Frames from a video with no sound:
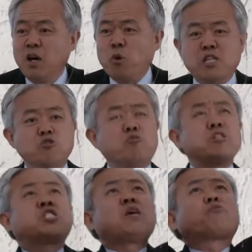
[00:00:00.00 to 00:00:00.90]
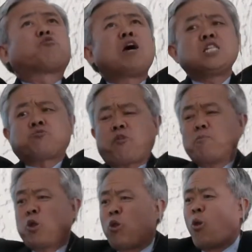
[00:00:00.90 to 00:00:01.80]
when you receive grace
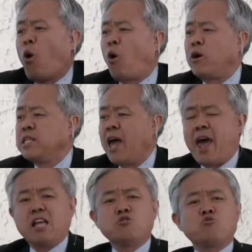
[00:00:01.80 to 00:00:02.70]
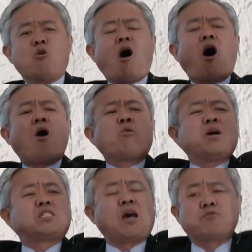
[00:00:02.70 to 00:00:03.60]
from the Lord and you
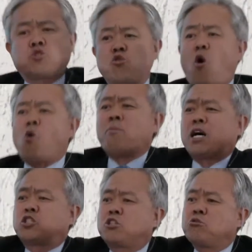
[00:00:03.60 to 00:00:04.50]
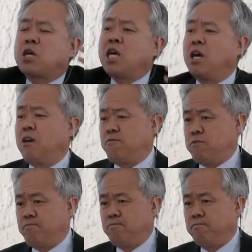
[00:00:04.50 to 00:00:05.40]
always have so much to
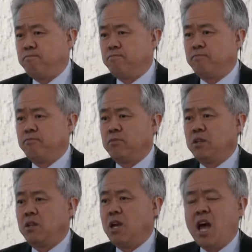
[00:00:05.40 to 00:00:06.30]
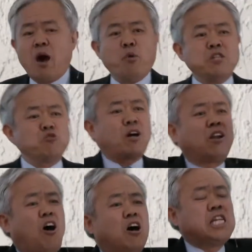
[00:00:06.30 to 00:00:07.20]
give. And when
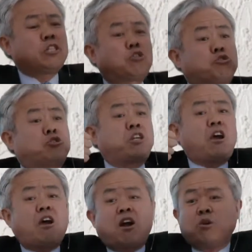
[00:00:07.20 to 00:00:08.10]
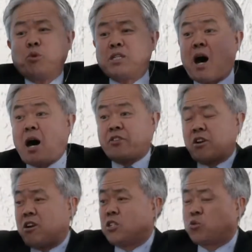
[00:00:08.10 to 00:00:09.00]
you're learning to share with
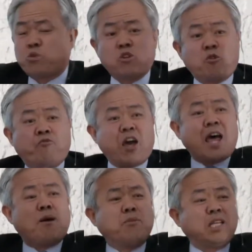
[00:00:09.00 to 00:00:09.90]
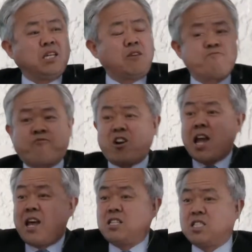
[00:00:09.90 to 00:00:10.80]
others, with your family and
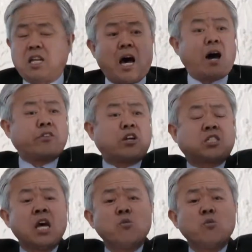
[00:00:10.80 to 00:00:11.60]
friends and others,